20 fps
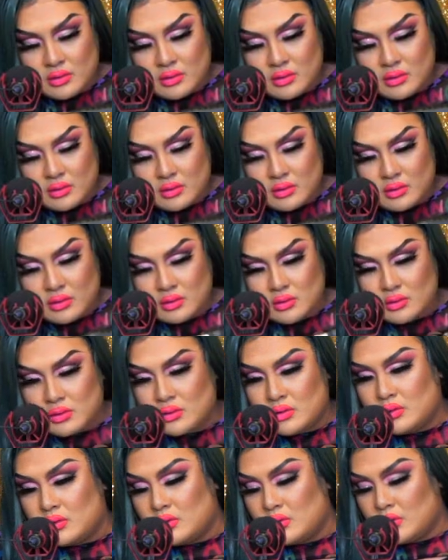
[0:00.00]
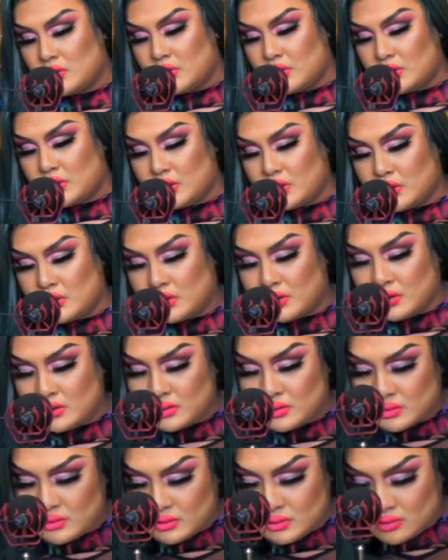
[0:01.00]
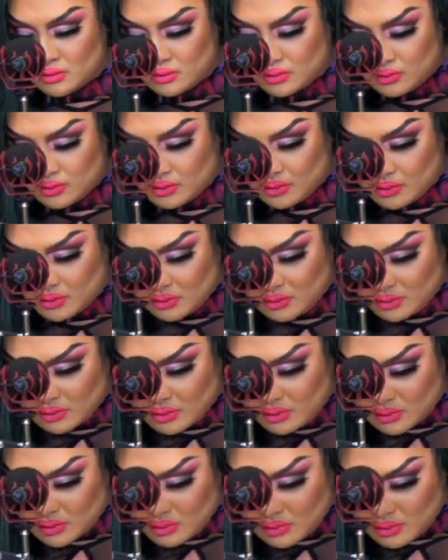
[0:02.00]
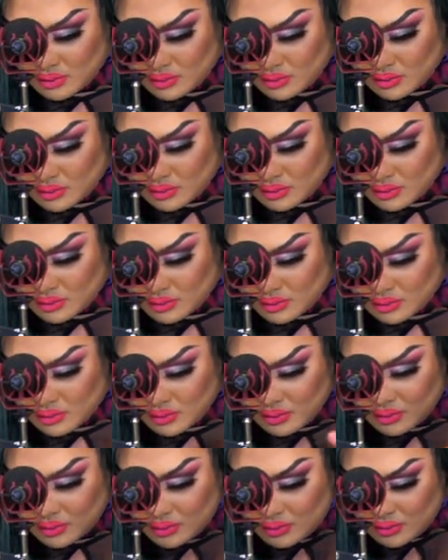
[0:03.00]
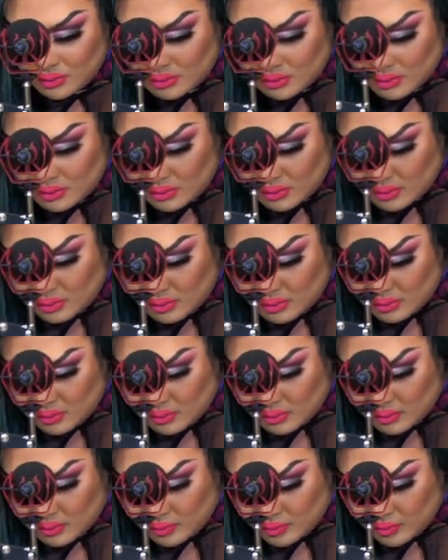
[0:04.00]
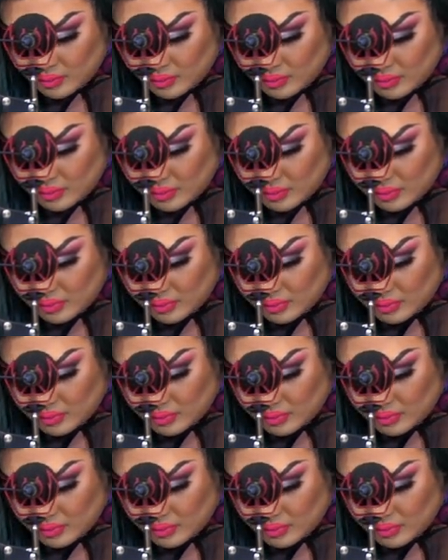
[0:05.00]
(not speaking)